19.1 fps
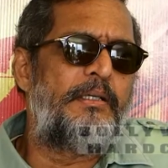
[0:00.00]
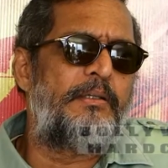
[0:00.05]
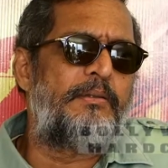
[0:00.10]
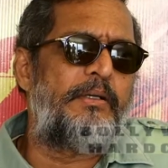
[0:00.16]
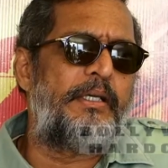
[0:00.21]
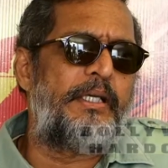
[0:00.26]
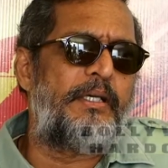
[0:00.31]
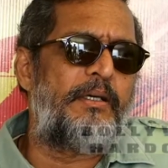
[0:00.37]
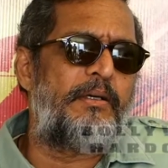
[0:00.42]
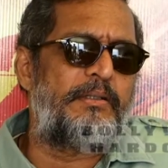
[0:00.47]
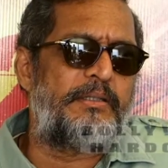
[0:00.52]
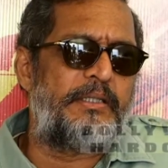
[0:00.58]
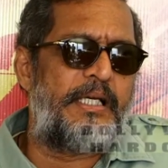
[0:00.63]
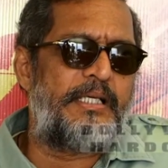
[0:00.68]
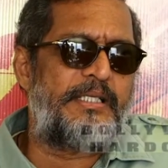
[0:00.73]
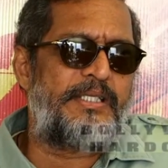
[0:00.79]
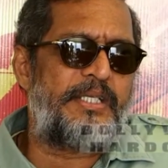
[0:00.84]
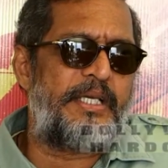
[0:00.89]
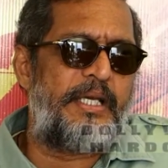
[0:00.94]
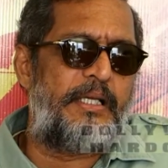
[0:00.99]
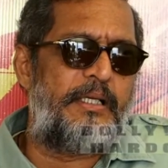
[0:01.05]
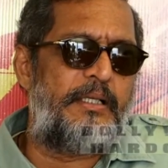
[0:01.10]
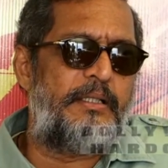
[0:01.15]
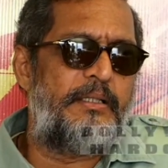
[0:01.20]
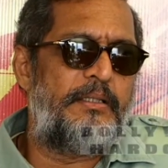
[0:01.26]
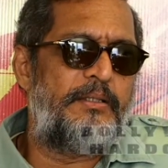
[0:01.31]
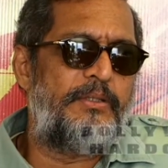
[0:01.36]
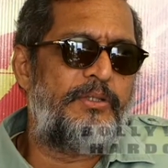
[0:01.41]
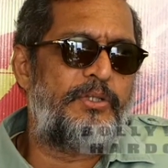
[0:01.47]
doing on that scale,
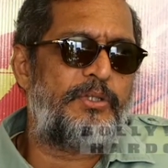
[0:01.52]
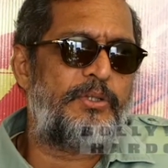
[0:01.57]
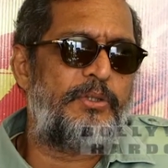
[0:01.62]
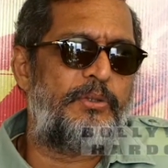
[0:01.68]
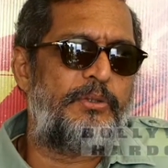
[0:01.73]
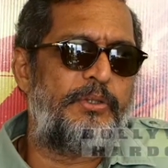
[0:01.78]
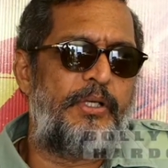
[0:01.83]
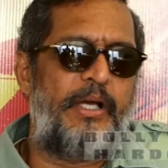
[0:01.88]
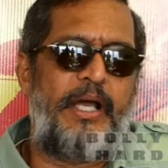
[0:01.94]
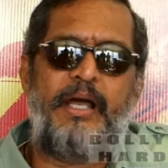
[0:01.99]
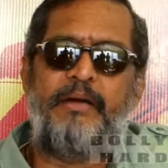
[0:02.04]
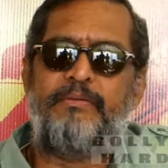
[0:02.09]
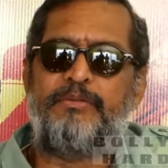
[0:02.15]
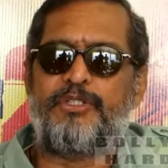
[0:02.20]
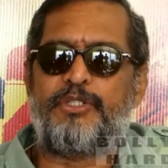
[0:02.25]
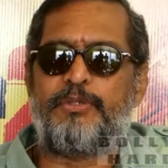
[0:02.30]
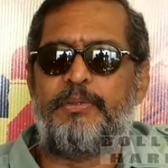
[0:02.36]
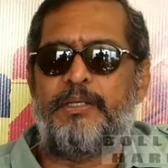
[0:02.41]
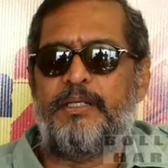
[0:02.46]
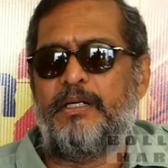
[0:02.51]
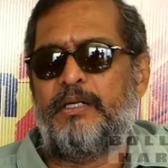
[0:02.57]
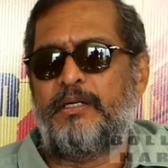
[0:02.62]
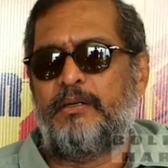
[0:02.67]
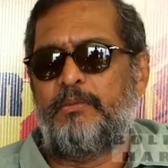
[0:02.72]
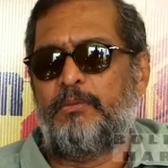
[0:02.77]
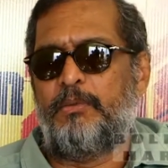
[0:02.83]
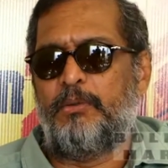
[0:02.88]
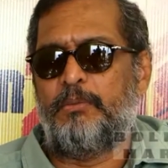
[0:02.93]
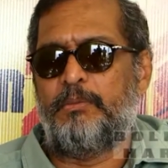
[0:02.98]
so you have to spend a little more